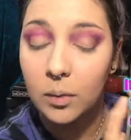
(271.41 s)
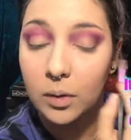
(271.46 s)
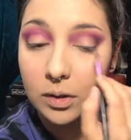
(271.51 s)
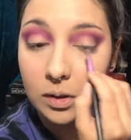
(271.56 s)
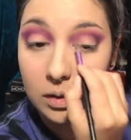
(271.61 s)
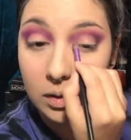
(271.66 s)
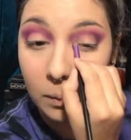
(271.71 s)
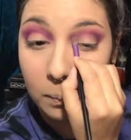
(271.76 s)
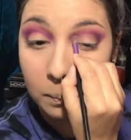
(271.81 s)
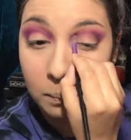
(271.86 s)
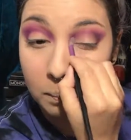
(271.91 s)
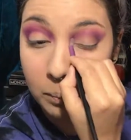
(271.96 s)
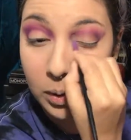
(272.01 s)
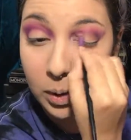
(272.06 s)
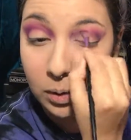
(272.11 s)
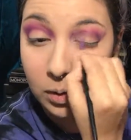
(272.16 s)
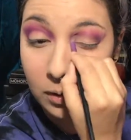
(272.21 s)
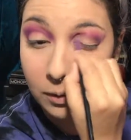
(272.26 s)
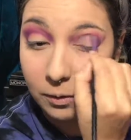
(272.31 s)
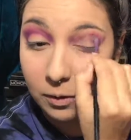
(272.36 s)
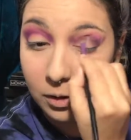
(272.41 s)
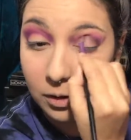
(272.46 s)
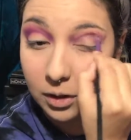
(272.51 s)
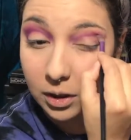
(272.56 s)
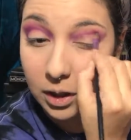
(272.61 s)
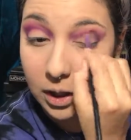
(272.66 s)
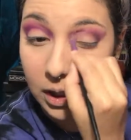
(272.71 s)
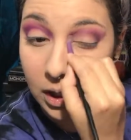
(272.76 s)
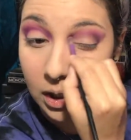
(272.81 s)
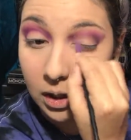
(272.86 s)
which is a beautiful
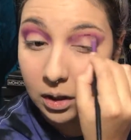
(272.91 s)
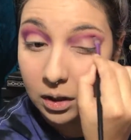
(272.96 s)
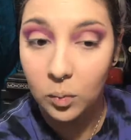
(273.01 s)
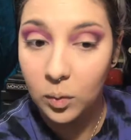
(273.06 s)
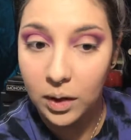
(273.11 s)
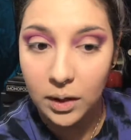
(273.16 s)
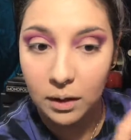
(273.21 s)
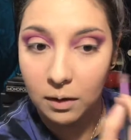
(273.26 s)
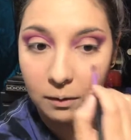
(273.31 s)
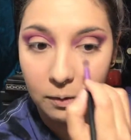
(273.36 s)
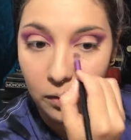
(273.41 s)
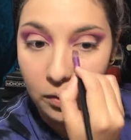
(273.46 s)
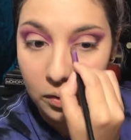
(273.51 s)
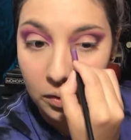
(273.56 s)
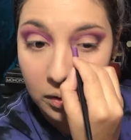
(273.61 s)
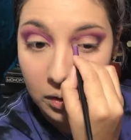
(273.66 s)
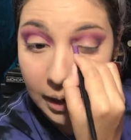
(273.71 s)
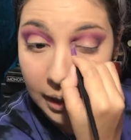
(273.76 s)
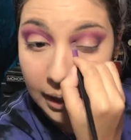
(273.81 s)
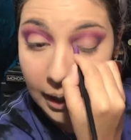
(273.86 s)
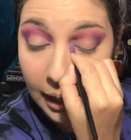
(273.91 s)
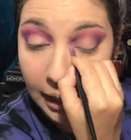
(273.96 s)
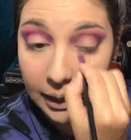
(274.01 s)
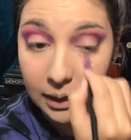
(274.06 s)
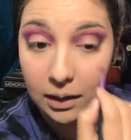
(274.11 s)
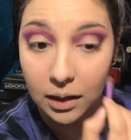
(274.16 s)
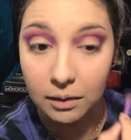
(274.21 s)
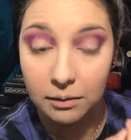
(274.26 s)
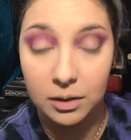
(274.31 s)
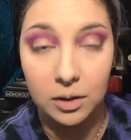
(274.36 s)
thing, wonderful, and I
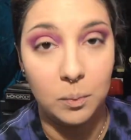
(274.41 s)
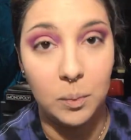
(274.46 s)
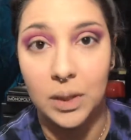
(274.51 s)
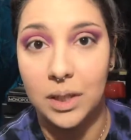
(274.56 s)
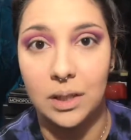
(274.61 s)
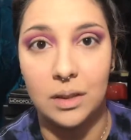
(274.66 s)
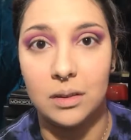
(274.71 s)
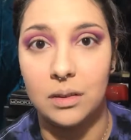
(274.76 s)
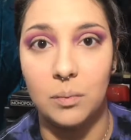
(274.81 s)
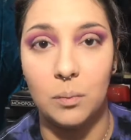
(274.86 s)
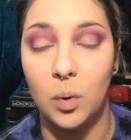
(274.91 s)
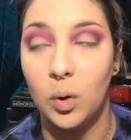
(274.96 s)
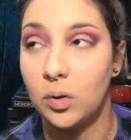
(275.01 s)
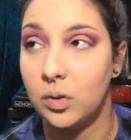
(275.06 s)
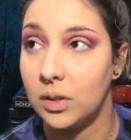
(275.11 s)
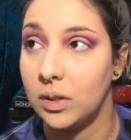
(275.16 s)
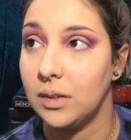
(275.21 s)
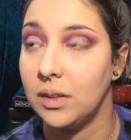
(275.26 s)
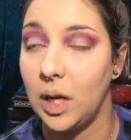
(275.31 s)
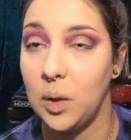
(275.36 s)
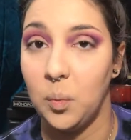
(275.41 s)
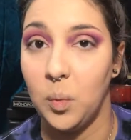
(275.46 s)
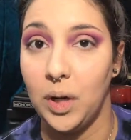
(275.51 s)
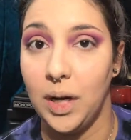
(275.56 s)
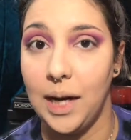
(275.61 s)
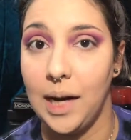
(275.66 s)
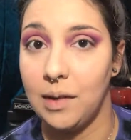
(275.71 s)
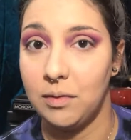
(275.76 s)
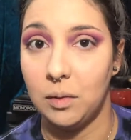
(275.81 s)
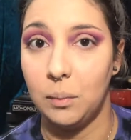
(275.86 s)
love it because most of the time when
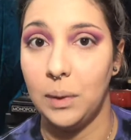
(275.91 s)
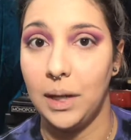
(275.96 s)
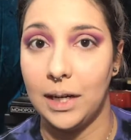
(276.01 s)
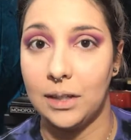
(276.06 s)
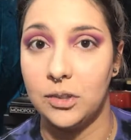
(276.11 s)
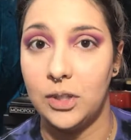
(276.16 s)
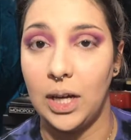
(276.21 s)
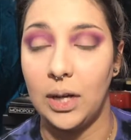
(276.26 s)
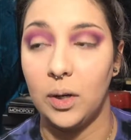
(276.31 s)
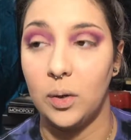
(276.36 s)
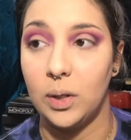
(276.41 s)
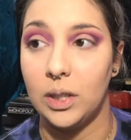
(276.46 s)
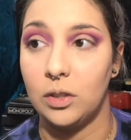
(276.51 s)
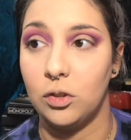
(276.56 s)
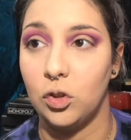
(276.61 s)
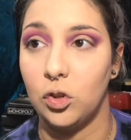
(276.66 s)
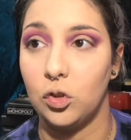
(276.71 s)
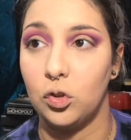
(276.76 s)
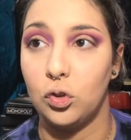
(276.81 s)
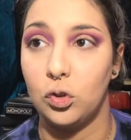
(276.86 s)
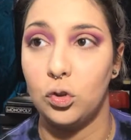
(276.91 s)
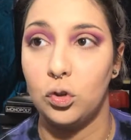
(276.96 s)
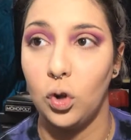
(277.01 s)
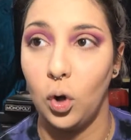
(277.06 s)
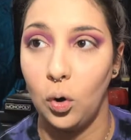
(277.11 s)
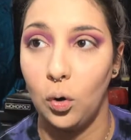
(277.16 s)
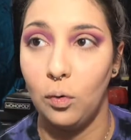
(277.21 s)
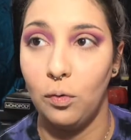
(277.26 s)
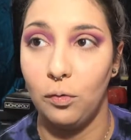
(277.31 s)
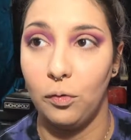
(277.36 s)
I have a black shadow, it's just
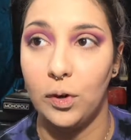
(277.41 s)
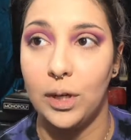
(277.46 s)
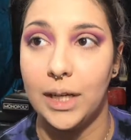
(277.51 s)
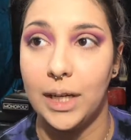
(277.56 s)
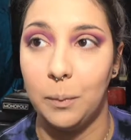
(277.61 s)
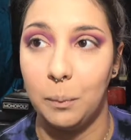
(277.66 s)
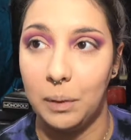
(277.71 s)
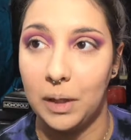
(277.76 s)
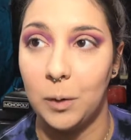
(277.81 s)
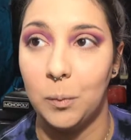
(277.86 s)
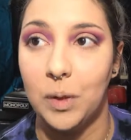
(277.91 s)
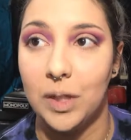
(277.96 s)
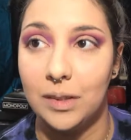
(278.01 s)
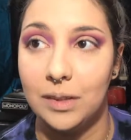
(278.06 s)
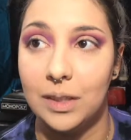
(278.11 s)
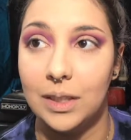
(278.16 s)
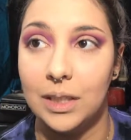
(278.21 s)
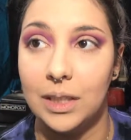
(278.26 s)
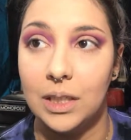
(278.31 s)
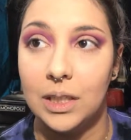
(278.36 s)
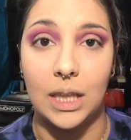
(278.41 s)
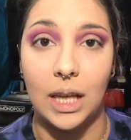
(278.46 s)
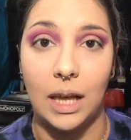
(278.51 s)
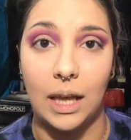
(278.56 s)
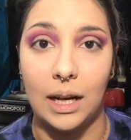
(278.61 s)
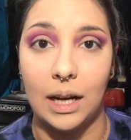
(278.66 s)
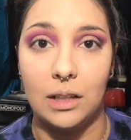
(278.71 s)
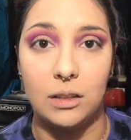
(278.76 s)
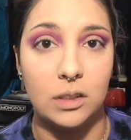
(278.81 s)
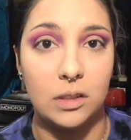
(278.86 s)
so freaking pigmented
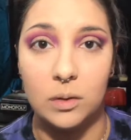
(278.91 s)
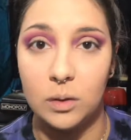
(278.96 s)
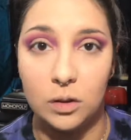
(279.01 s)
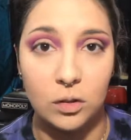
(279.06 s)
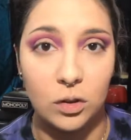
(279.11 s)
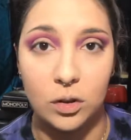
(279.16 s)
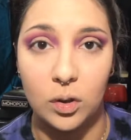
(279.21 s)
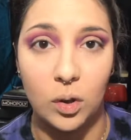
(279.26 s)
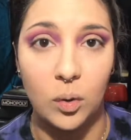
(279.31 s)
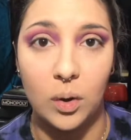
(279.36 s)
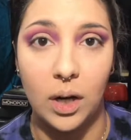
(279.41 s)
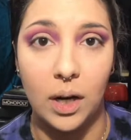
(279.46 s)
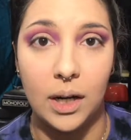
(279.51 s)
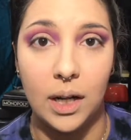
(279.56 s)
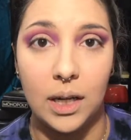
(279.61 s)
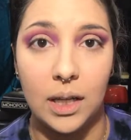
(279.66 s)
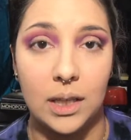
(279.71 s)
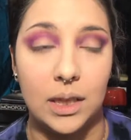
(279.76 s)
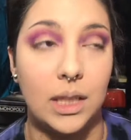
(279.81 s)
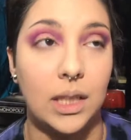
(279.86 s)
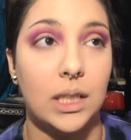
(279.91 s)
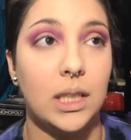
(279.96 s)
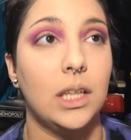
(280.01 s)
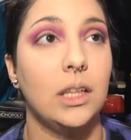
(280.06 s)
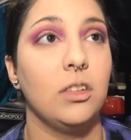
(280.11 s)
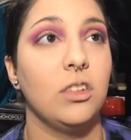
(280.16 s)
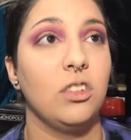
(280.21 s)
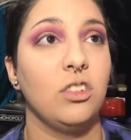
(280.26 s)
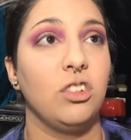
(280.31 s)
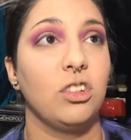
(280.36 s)
that as soon as you throw it on anything,
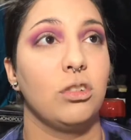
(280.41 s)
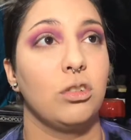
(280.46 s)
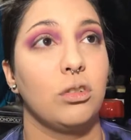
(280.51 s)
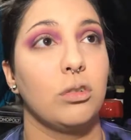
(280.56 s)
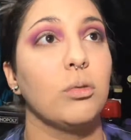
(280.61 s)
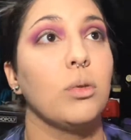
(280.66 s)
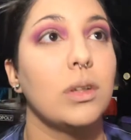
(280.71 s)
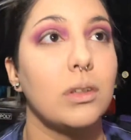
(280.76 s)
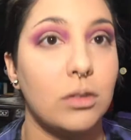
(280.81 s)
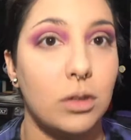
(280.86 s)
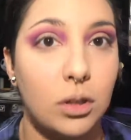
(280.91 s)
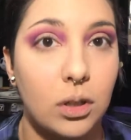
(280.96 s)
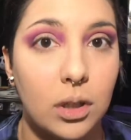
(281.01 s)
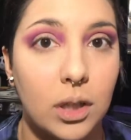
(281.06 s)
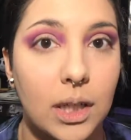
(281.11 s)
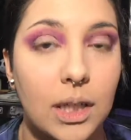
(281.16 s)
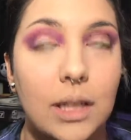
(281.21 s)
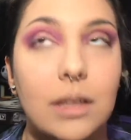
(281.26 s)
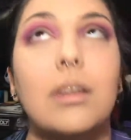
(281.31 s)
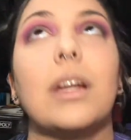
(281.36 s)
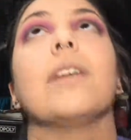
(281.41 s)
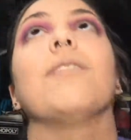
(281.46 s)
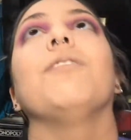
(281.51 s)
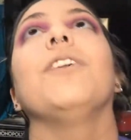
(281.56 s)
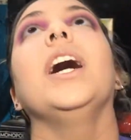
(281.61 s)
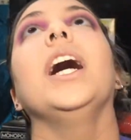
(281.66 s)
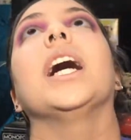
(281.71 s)
it just destroys the look, and it's like,